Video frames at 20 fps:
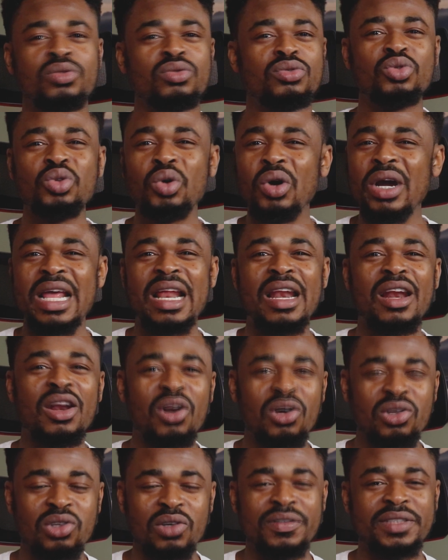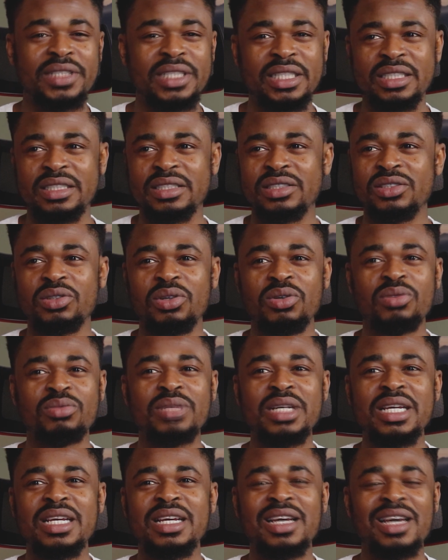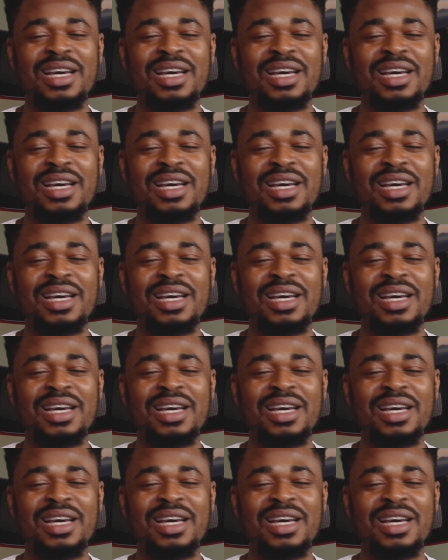to do a lot of things. So